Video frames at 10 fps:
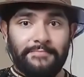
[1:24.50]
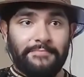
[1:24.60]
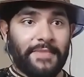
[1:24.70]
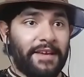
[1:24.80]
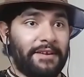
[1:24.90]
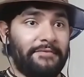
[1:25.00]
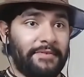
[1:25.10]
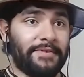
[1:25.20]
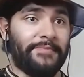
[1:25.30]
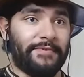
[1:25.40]
Yeah, we
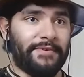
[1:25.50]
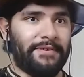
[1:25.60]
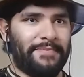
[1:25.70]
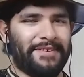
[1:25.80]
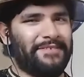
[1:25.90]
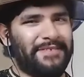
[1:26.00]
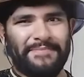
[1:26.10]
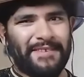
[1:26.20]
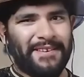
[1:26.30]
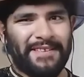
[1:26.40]
support it, but Chris
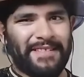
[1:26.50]
Pratt.